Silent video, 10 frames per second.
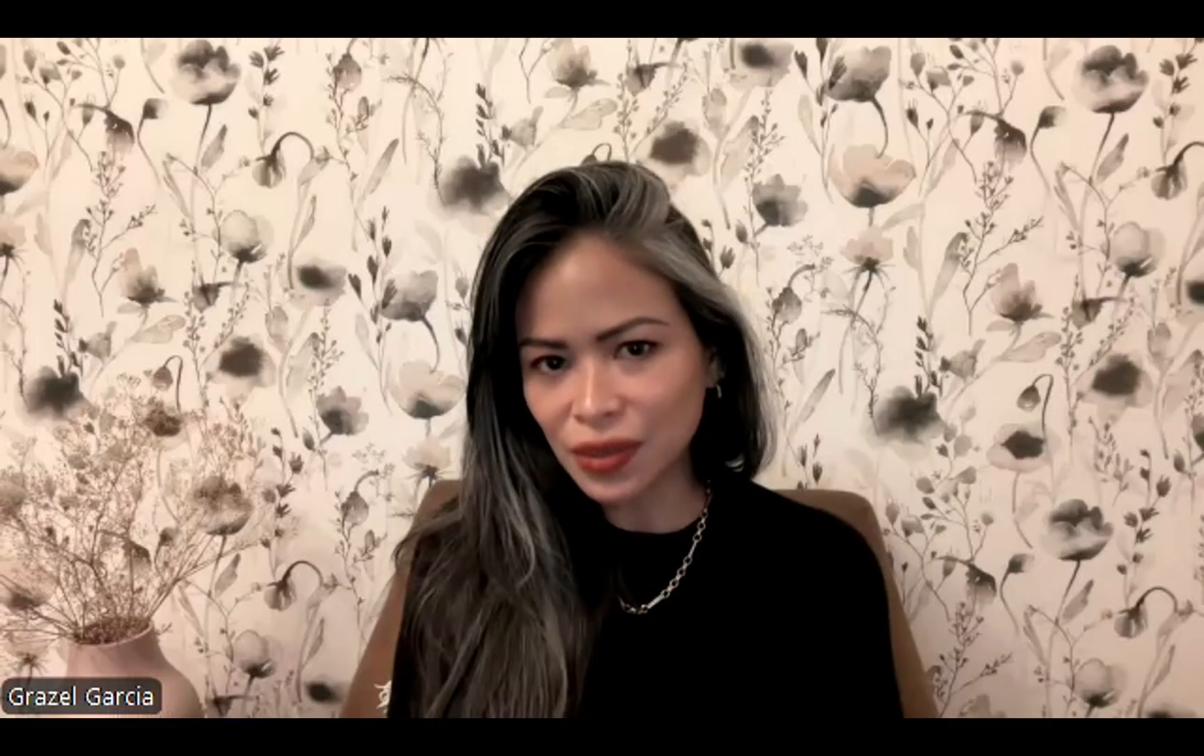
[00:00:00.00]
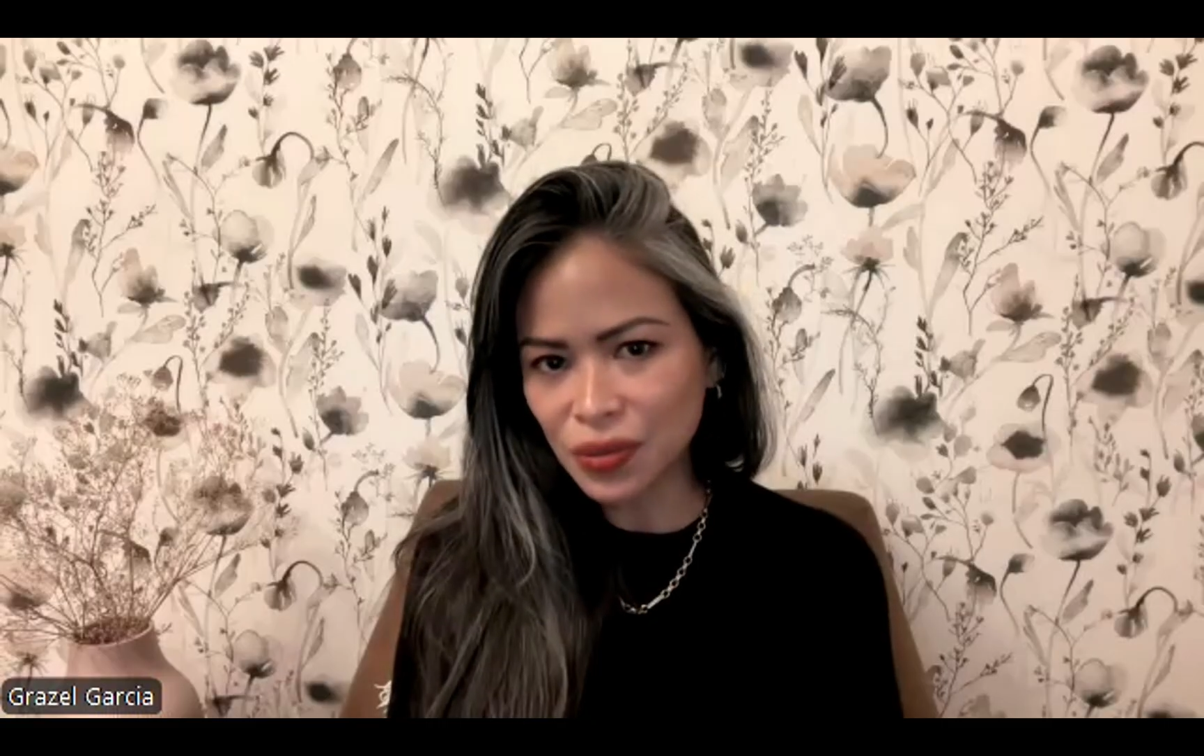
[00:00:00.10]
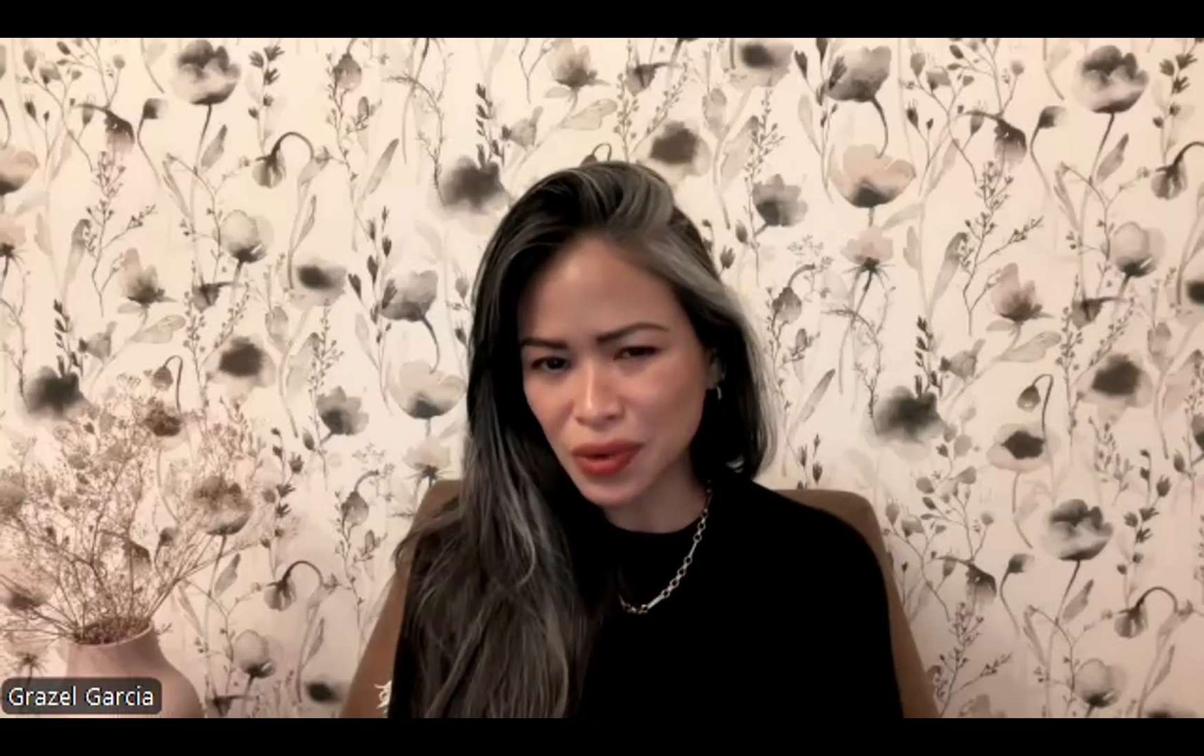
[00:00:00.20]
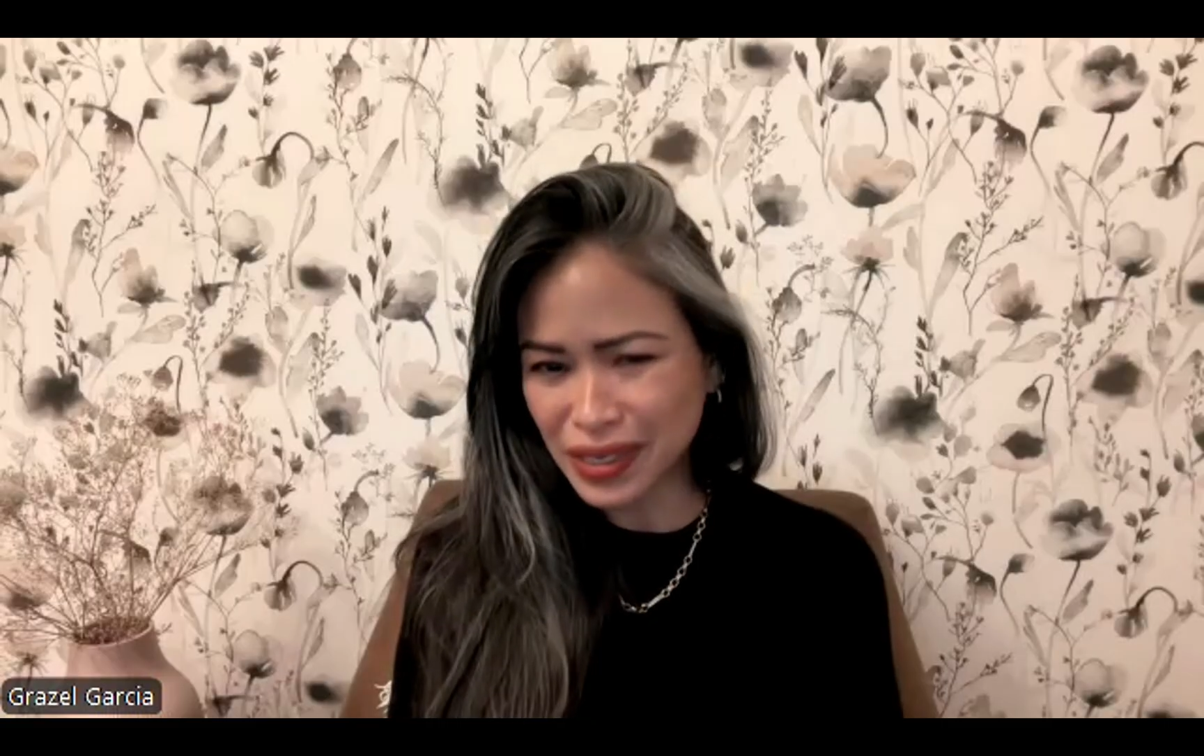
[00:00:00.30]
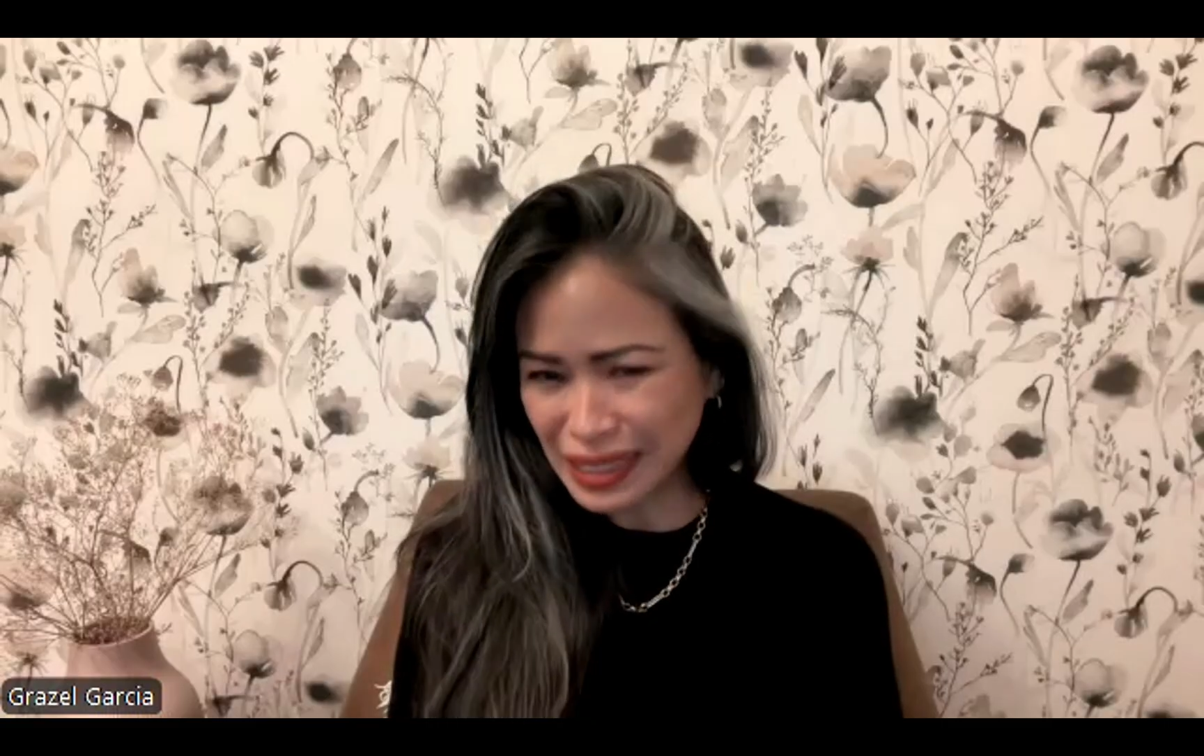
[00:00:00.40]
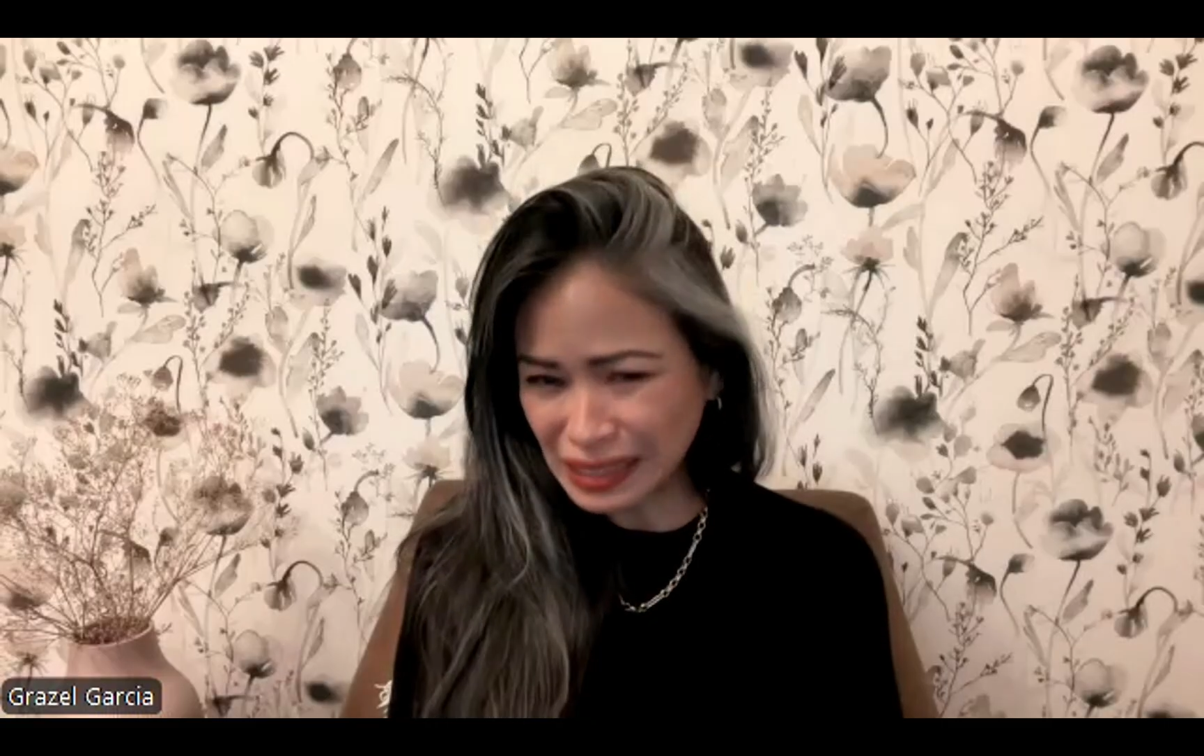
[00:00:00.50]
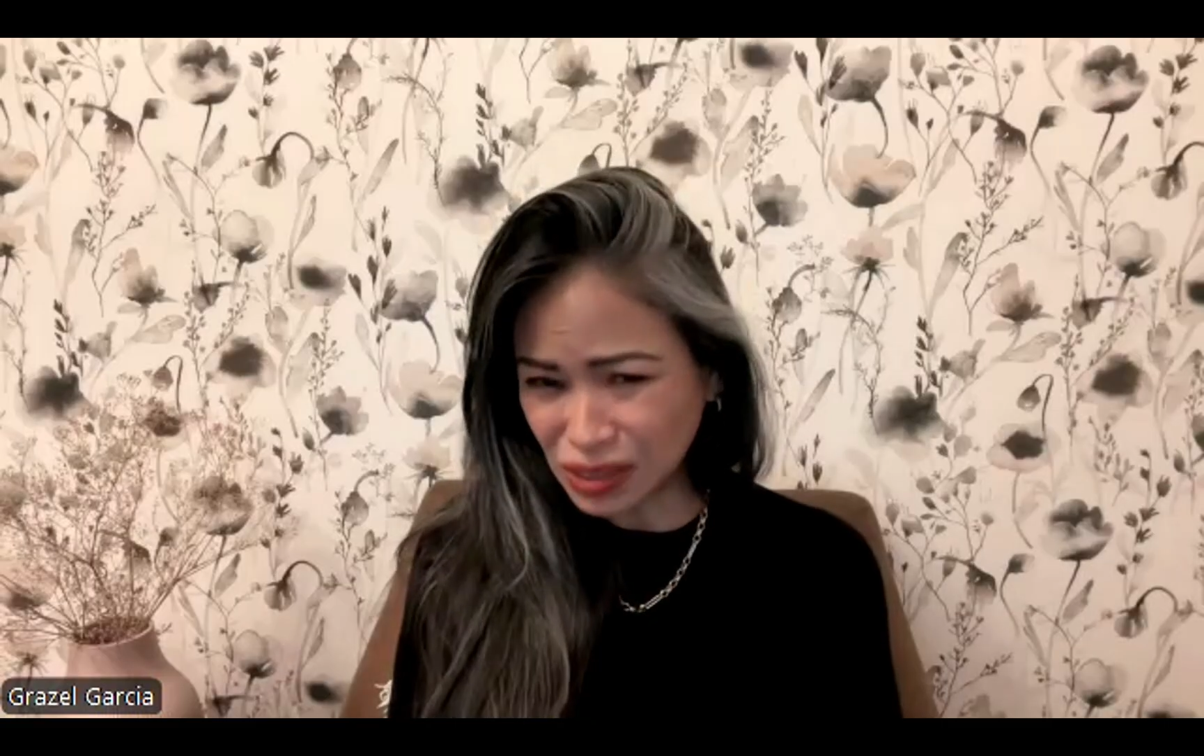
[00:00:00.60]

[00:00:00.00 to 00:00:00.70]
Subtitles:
what needs